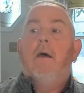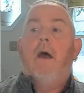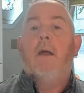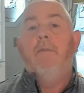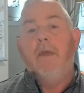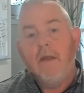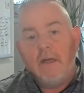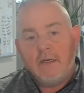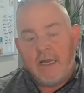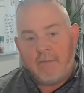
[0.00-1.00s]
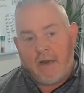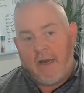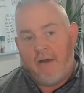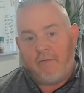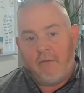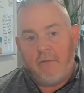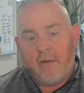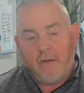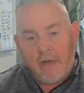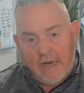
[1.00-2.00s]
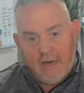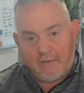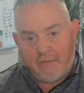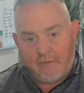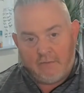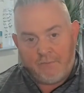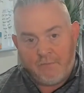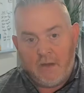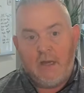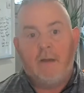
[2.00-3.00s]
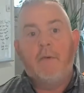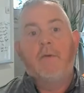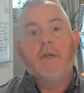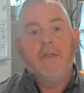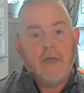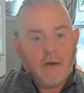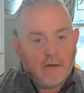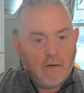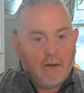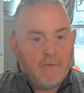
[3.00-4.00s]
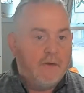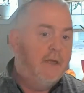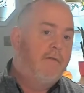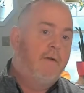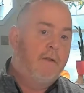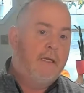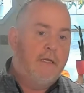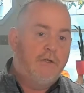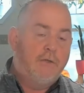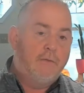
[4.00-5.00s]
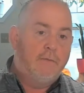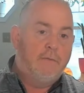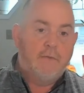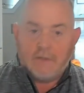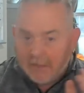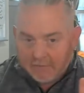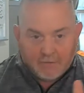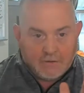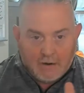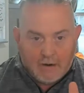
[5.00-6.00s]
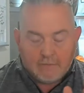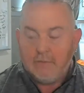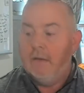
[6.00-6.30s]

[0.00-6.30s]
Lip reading: I'm then going to take my hand from the handle and I'm going to reach down and grab the 10-foot leash, the 10-foot knot.